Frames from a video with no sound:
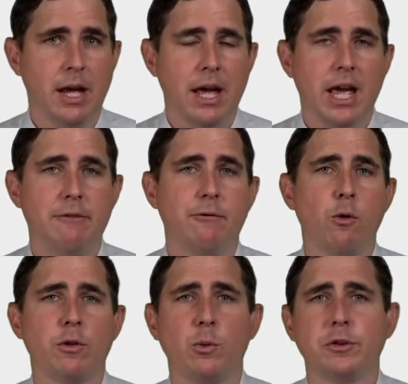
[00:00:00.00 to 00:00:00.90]
And
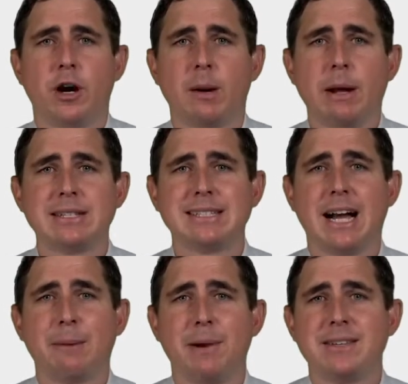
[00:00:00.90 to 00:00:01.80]
fourth, we'll talk about
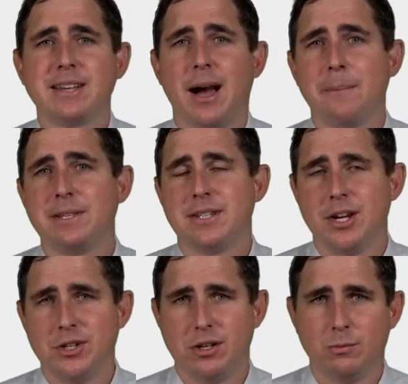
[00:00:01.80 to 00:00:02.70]
stock-based compensation.